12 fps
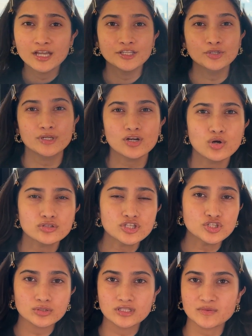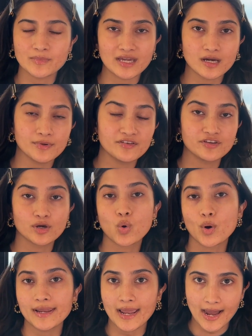You can also do this makeup if you're
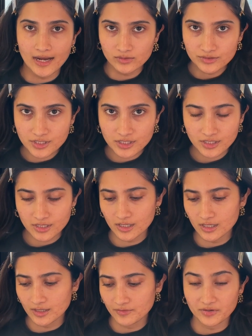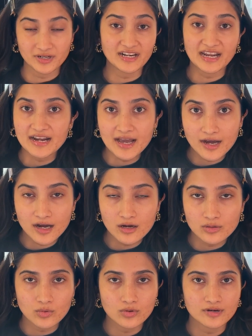going out for a night
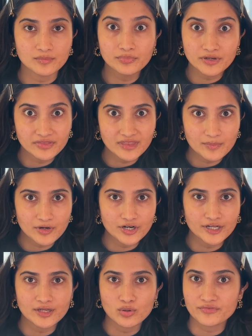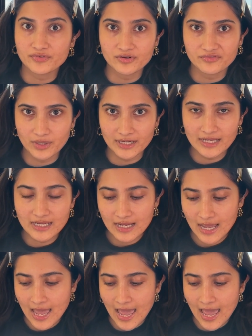out or a birthday party or for a wedding.